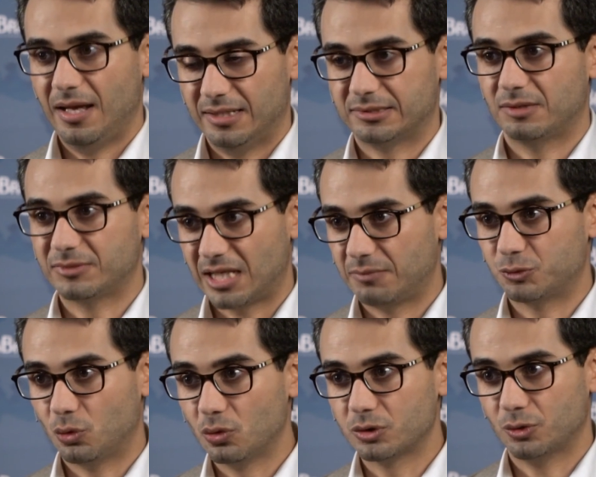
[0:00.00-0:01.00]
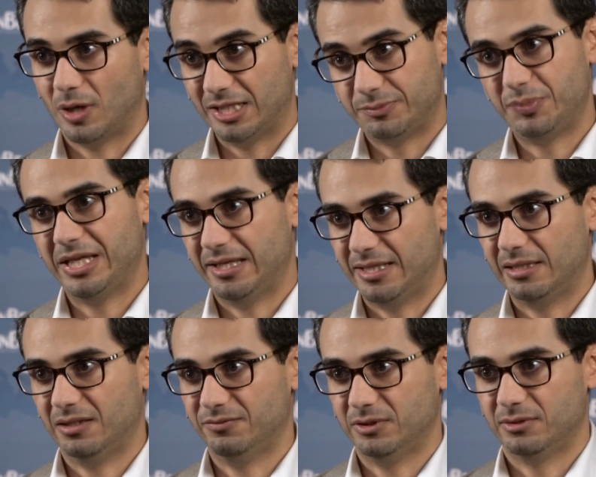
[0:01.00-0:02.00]
and sometimes also at P and
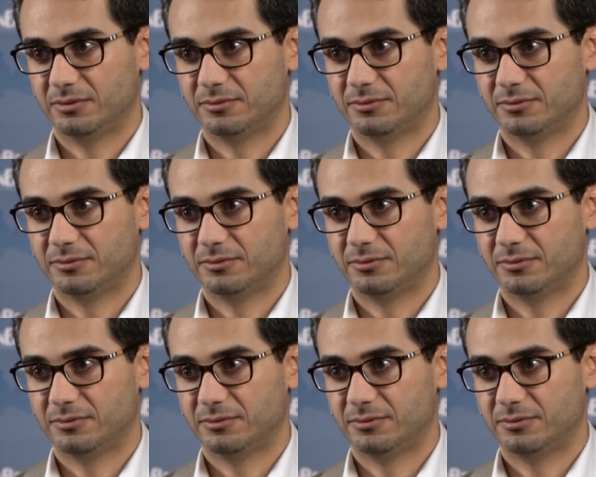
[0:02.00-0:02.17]
L level.